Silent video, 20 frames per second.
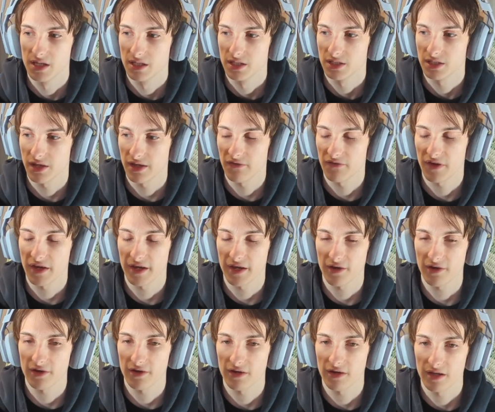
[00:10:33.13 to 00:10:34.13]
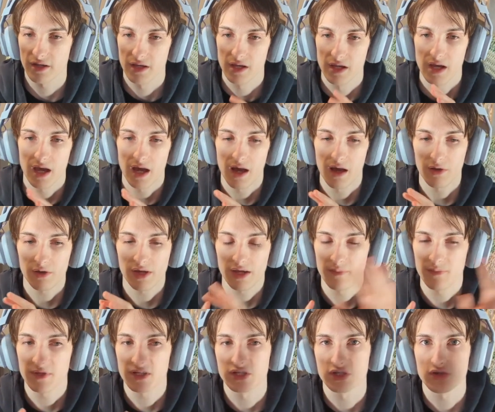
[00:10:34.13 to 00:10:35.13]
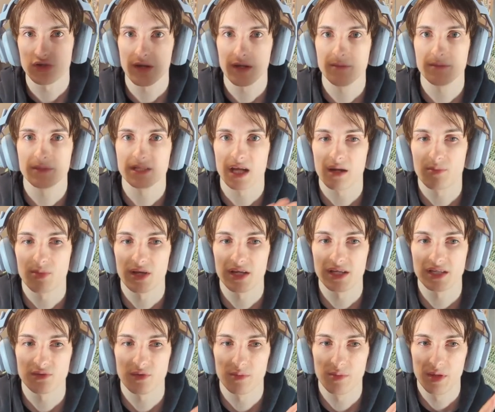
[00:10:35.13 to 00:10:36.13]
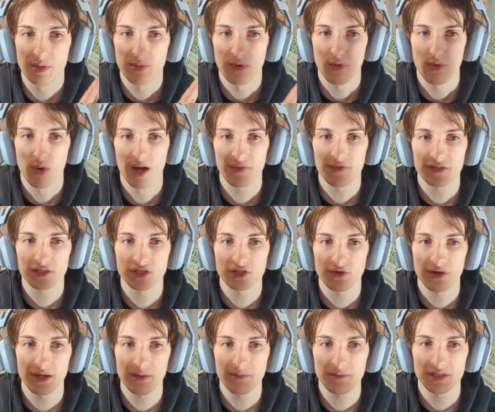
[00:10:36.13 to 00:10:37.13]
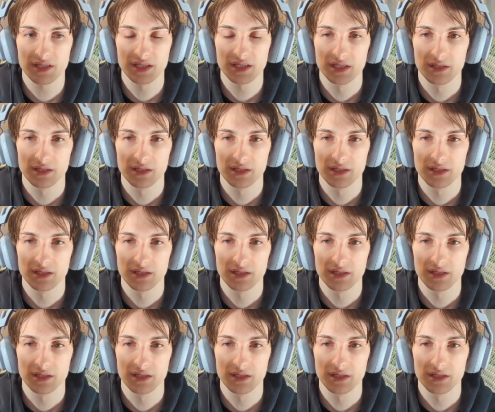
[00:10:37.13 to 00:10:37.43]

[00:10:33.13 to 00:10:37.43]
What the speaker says: So I figured I'll keep the streams on a place where people want the streams,